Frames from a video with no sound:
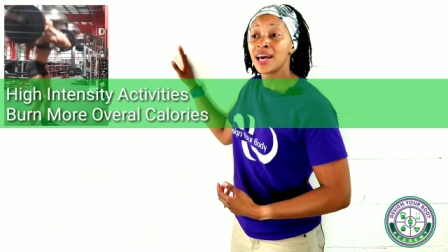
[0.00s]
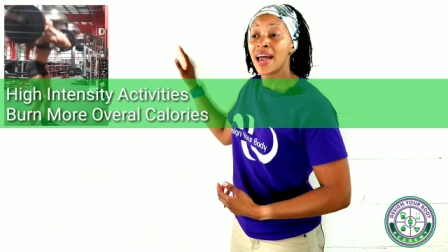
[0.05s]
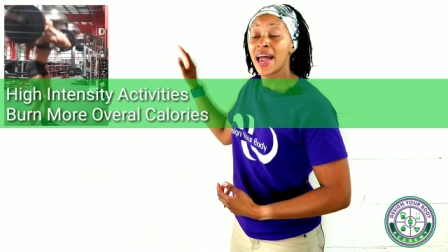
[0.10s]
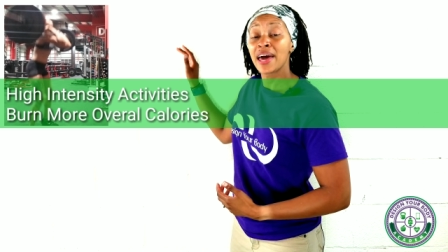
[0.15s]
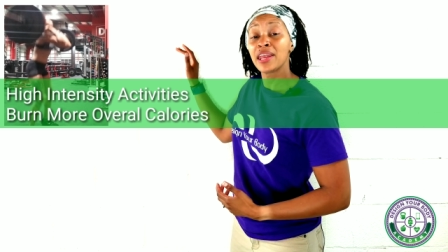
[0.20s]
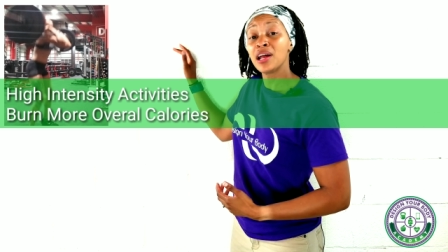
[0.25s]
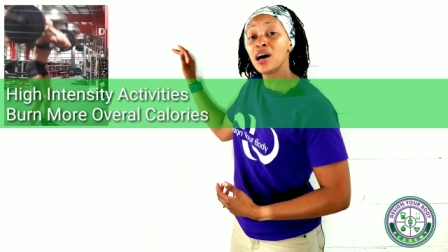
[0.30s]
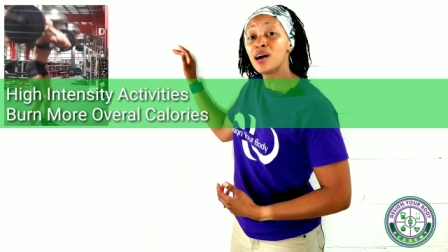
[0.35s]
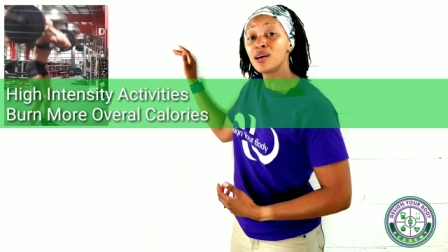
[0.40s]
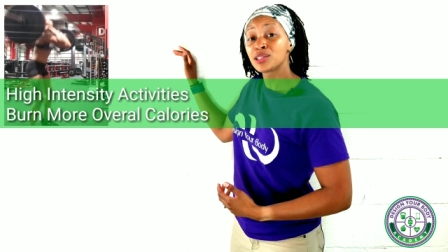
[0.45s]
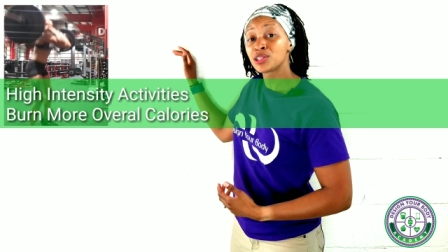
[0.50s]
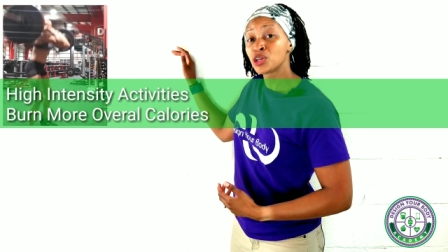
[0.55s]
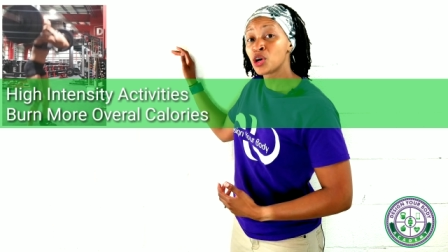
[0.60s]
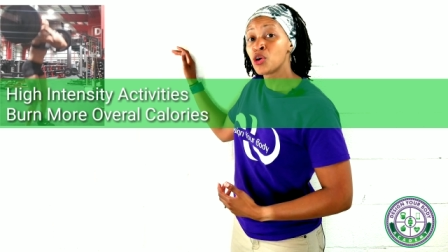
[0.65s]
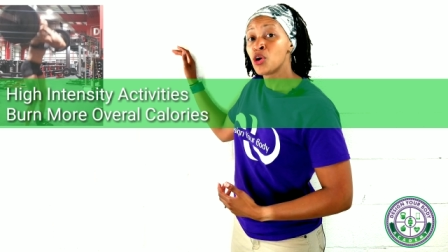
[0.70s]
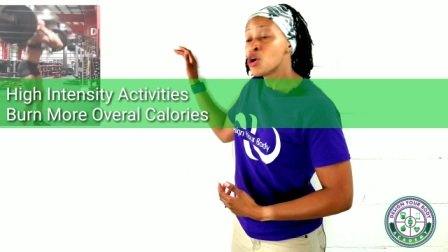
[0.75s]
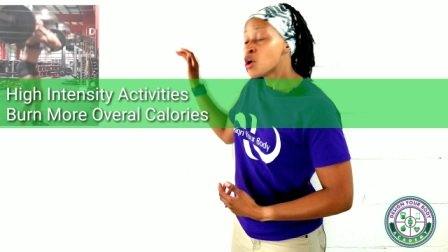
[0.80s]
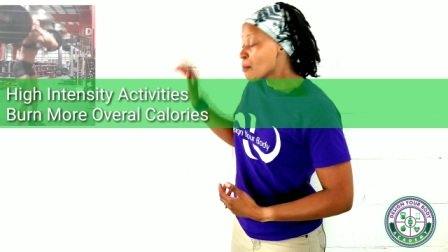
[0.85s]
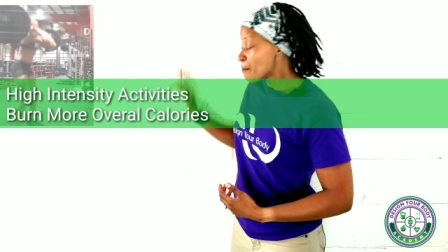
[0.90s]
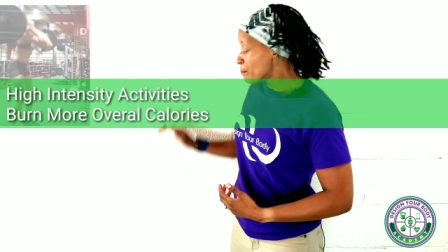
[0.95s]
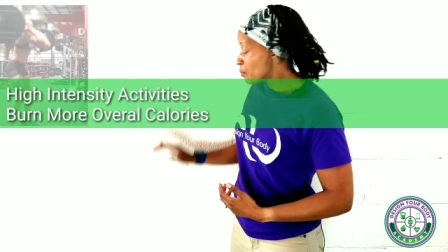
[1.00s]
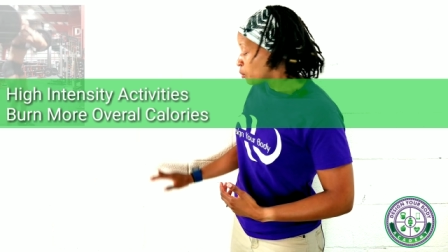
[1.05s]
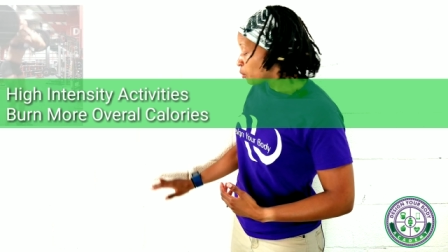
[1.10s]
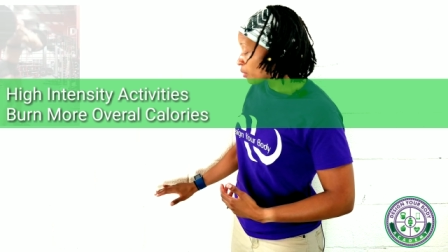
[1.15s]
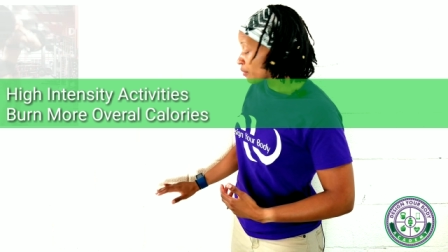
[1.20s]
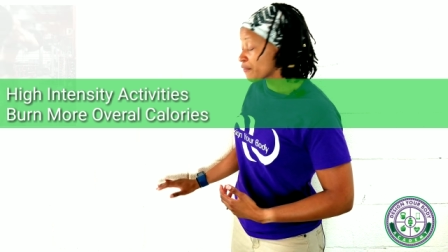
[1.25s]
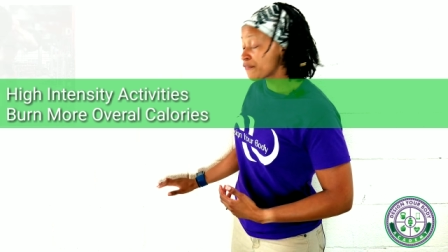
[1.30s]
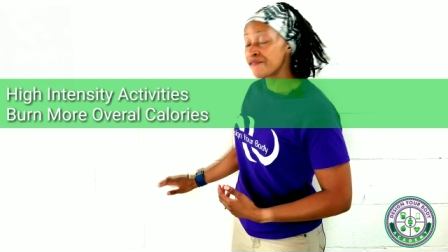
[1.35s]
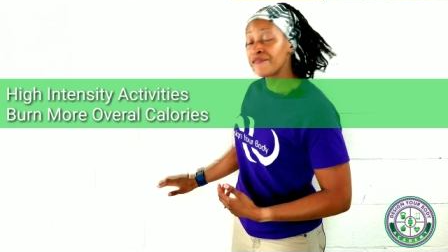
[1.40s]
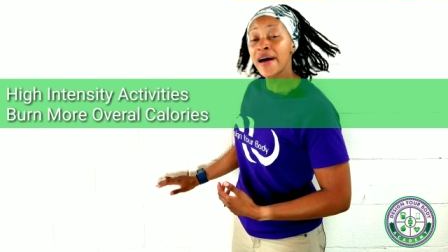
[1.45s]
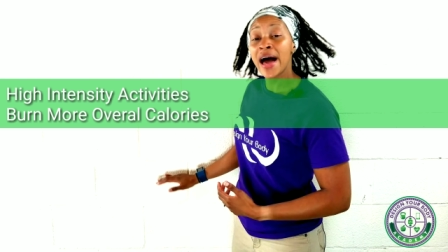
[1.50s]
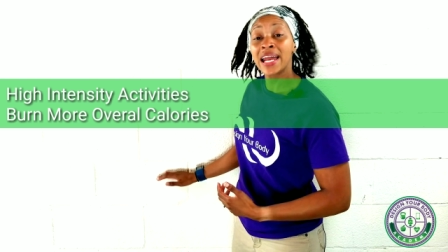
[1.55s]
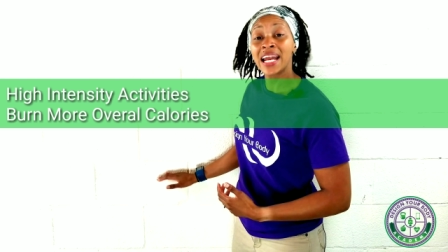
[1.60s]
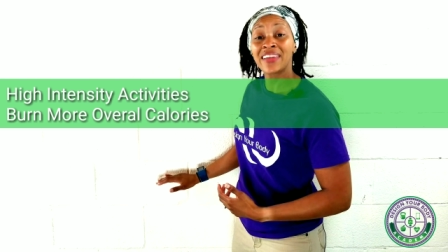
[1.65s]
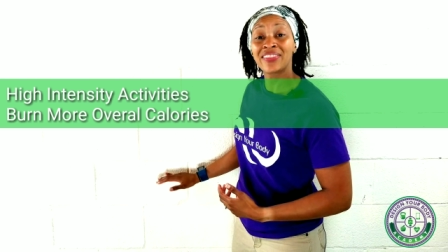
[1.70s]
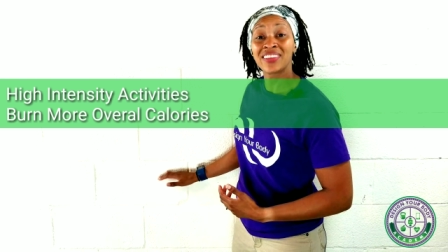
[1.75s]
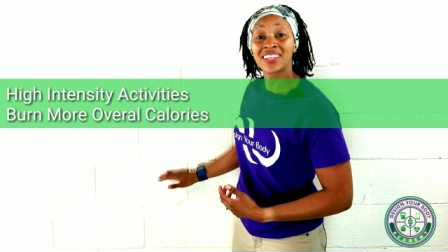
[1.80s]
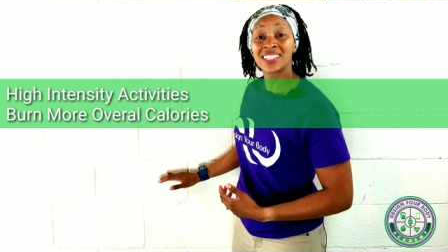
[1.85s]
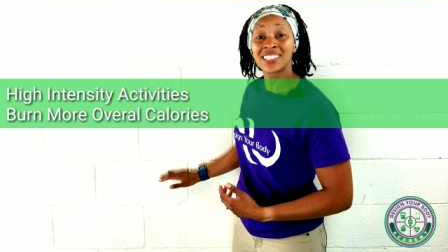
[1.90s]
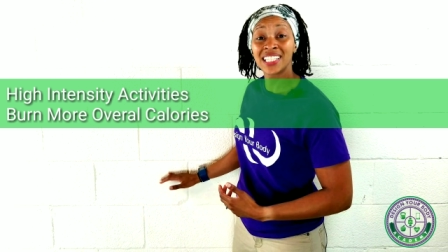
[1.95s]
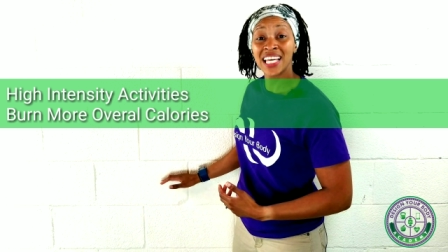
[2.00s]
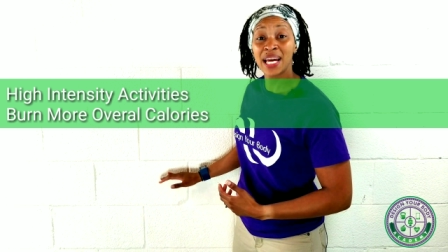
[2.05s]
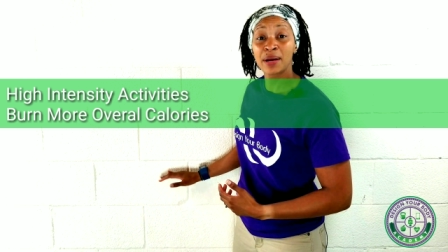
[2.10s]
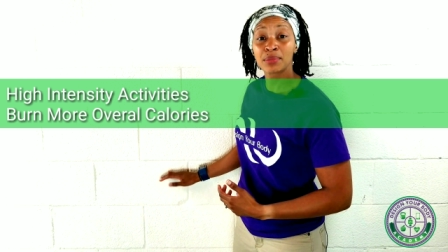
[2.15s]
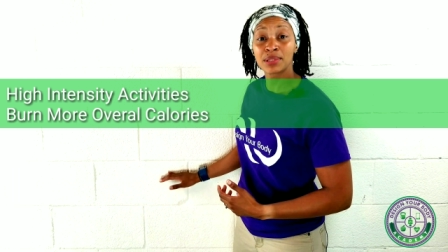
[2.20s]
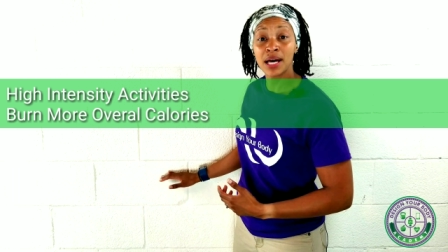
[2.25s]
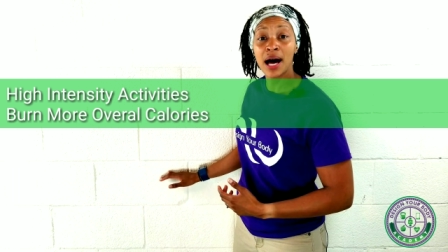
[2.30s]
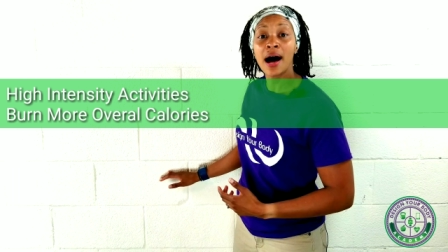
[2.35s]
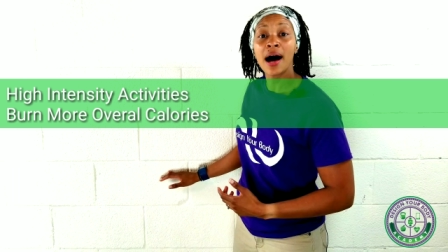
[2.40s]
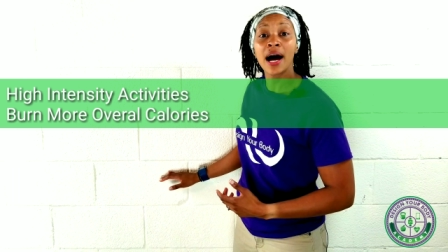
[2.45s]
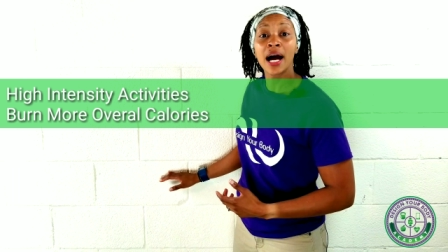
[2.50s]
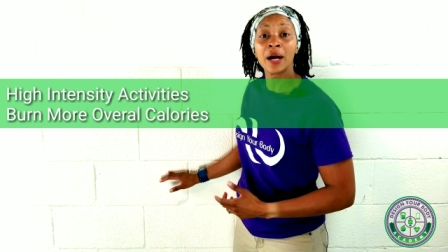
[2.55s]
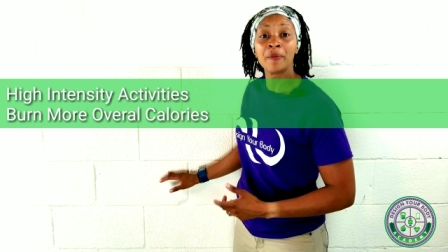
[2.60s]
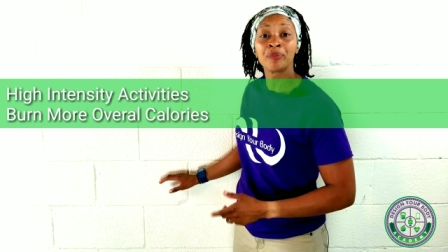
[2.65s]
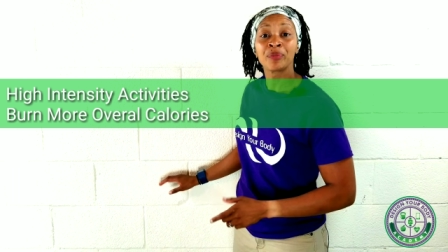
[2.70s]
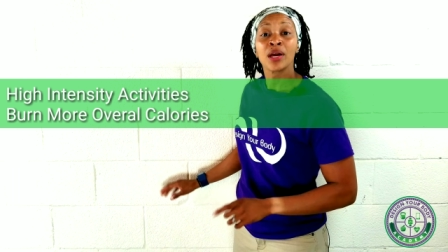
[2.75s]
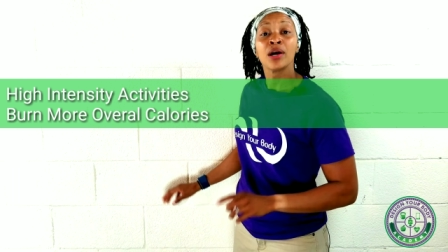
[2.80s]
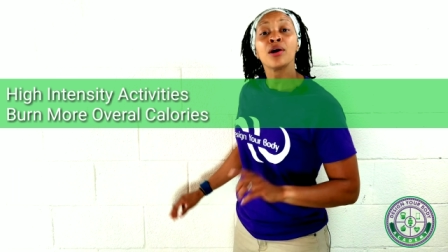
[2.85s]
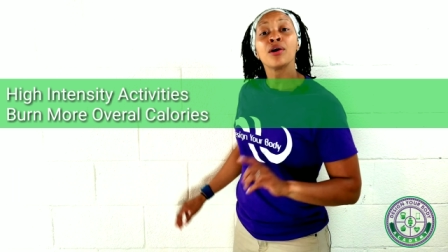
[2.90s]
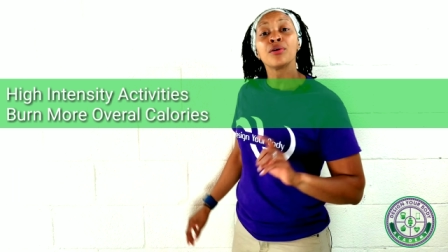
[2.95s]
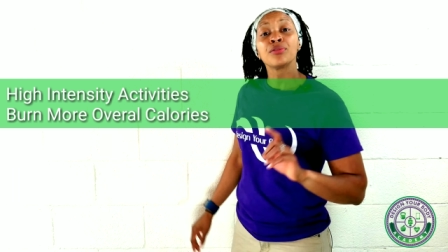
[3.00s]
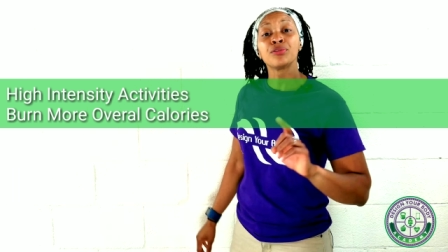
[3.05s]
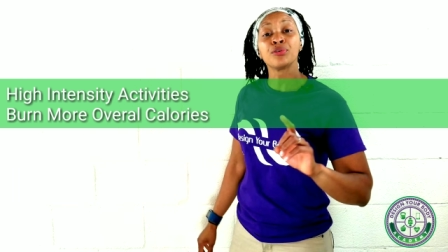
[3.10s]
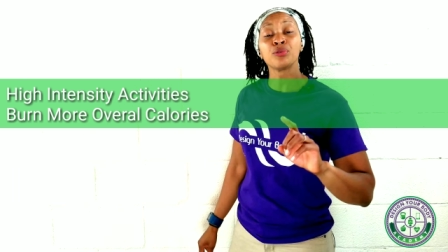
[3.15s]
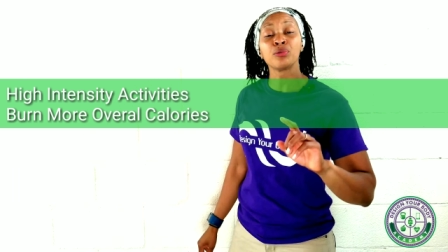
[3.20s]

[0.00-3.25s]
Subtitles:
and also more fat at the same time. The